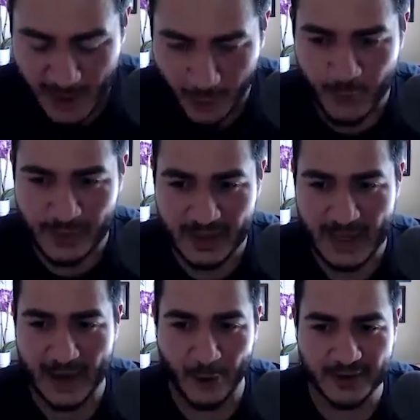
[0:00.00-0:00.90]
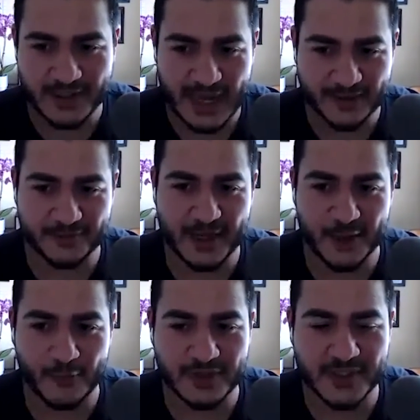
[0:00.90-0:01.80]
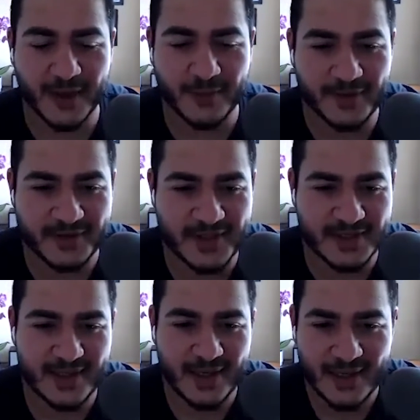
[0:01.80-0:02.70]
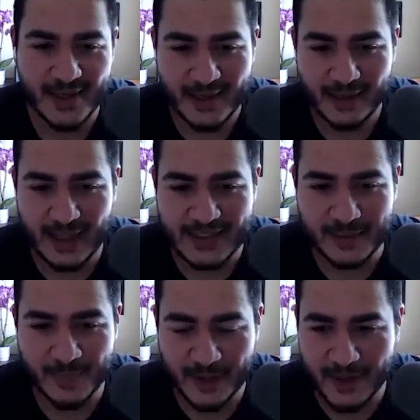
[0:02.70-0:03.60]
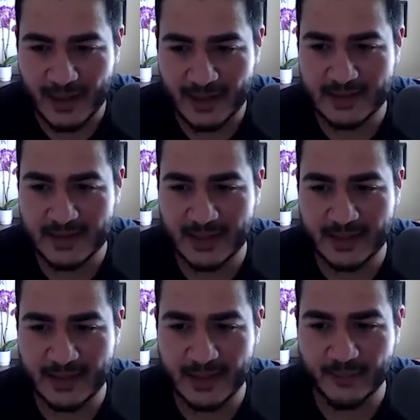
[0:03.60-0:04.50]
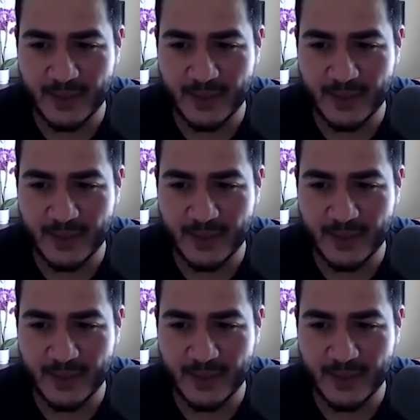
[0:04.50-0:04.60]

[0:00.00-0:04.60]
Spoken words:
are really hard to ascertain over time. There's this classic paradox in